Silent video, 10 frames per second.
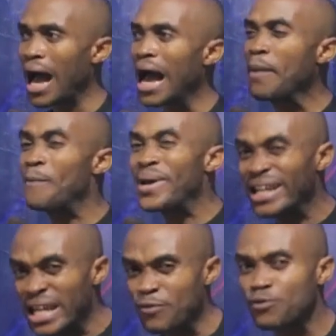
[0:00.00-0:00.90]
I
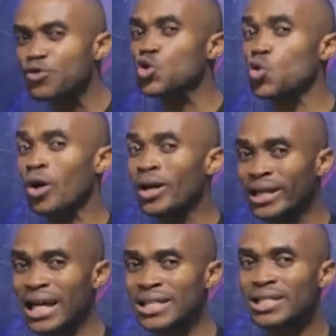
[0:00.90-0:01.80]
believe
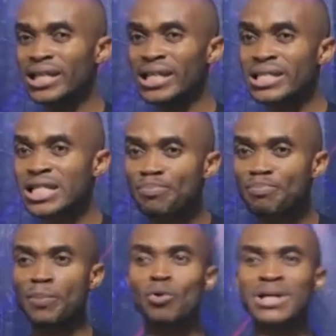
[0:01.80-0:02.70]
strongly that it is
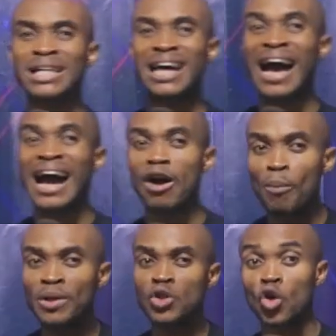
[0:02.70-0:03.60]
people that are
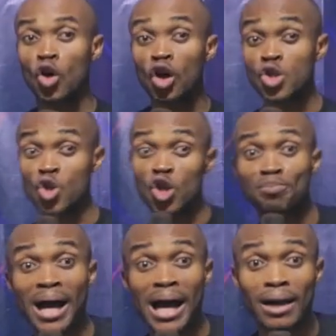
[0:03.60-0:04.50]
coming to
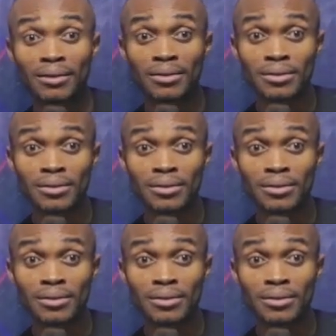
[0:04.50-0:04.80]
consult Baal